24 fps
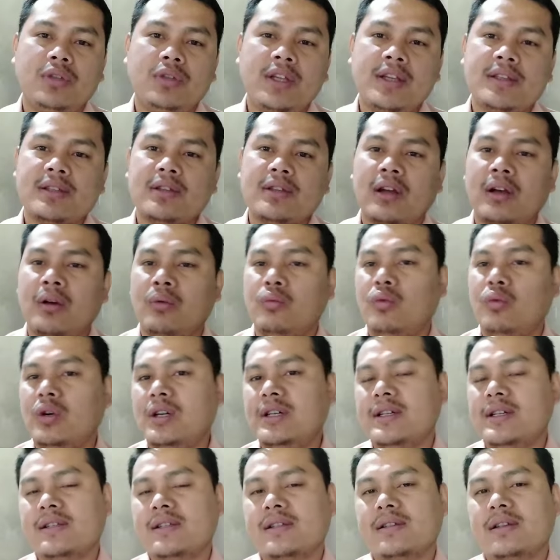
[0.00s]
These
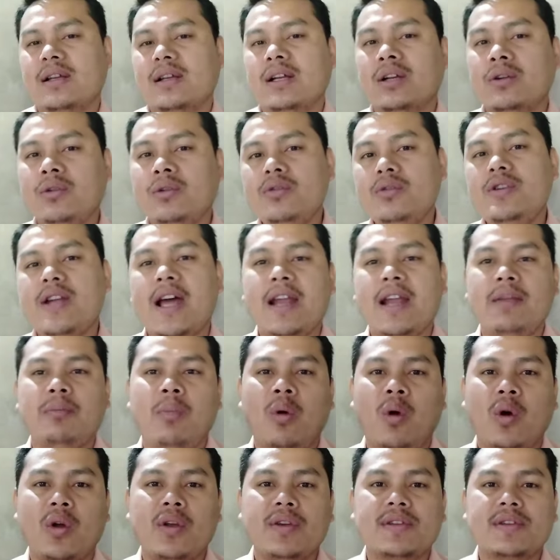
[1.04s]
words good and
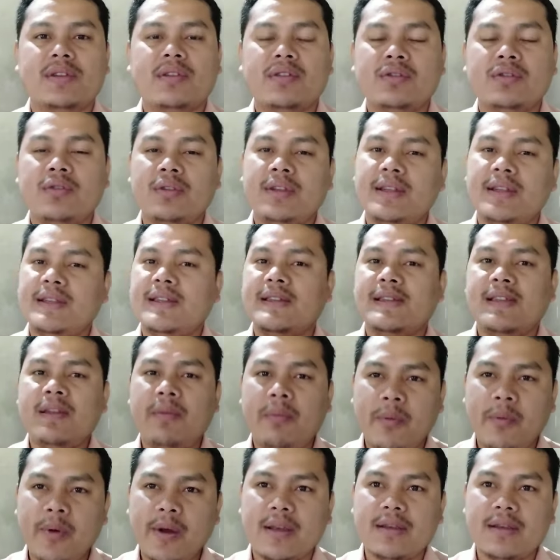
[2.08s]
boys. So this is
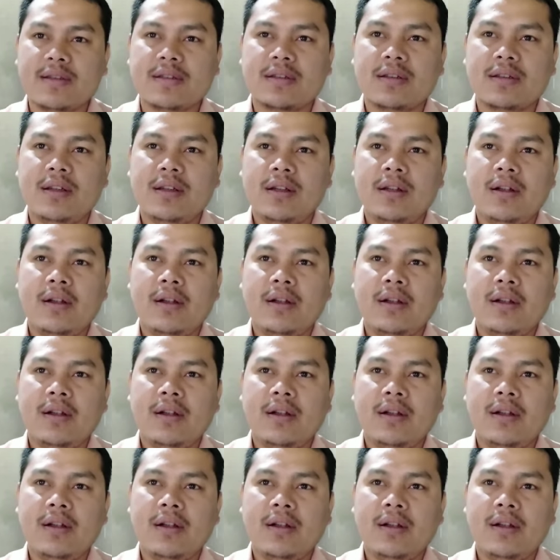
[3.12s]
a phrase.